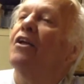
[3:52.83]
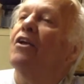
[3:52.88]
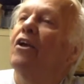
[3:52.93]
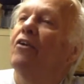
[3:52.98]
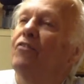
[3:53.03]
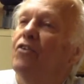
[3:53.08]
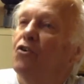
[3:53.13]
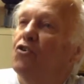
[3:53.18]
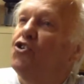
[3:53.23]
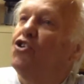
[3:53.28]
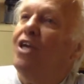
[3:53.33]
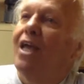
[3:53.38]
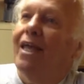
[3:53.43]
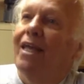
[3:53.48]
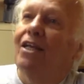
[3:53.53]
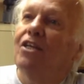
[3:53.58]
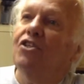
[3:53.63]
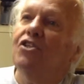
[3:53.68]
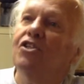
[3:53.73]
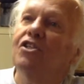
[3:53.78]
If you
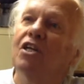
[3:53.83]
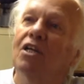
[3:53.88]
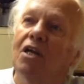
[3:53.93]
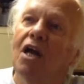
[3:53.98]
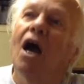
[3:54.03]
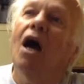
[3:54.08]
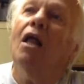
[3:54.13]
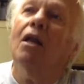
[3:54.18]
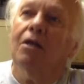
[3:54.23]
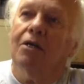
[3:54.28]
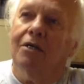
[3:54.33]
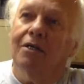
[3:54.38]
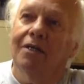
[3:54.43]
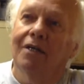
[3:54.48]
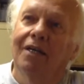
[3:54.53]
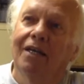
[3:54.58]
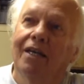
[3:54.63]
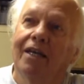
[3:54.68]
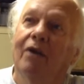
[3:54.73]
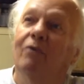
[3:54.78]
changed the color,
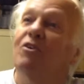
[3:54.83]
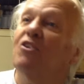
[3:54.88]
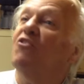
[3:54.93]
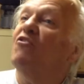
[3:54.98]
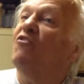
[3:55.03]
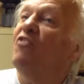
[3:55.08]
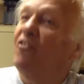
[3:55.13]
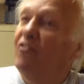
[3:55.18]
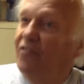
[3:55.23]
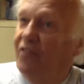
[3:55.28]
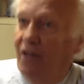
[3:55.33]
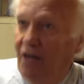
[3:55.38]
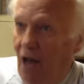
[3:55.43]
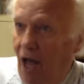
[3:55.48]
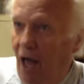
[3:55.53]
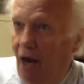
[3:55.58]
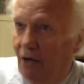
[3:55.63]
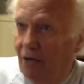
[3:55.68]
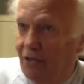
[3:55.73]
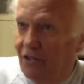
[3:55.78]
it was
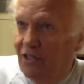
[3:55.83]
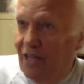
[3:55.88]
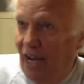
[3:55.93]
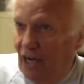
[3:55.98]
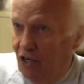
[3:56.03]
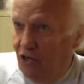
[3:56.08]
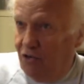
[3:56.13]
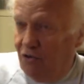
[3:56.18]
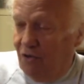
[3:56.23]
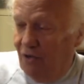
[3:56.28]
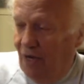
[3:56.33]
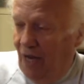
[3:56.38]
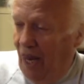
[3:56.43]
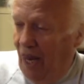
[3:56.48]
$50 extra.